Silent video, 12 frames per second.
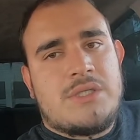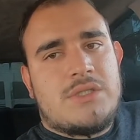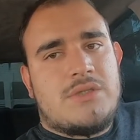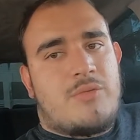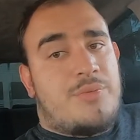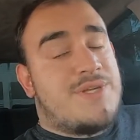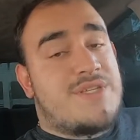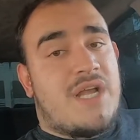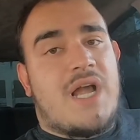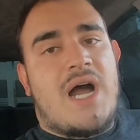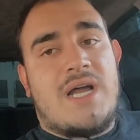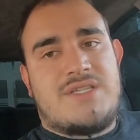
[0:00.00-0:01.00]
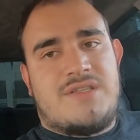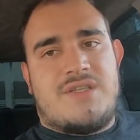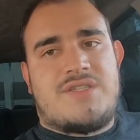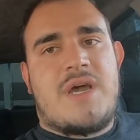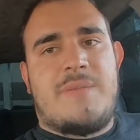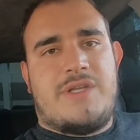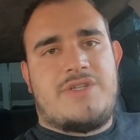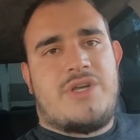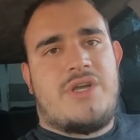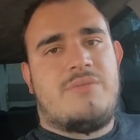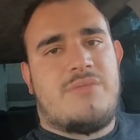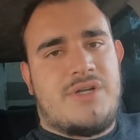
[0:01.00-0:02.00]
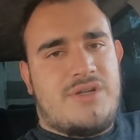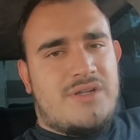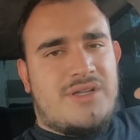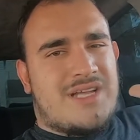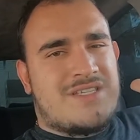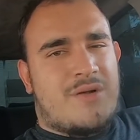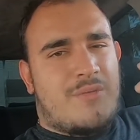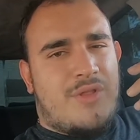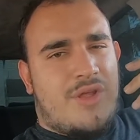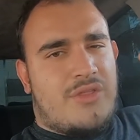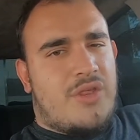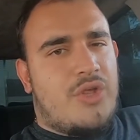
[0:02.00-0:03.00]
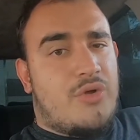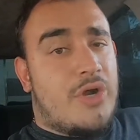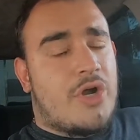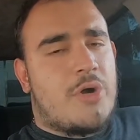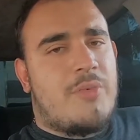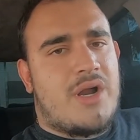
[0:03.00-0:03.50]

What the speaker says: replace the guides and the timing chain, but that's not really a thing you hear about